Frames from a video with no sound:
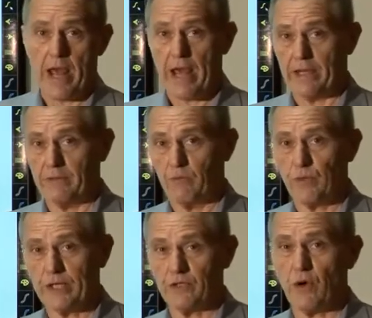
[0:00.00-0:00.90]
And
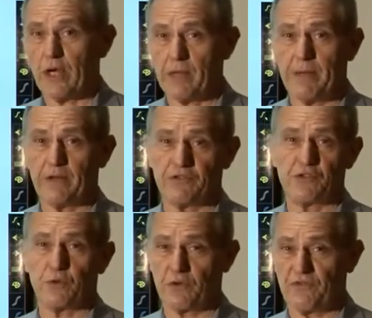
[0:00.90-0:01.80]
we could talk about
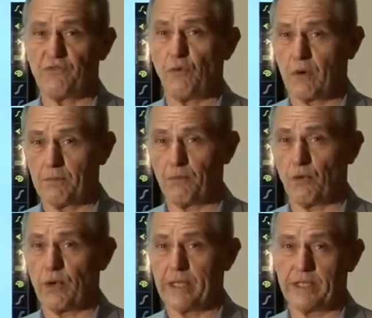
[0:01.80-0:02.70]
sort of four
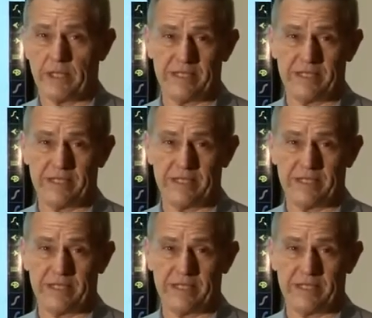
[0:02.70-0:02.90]
broad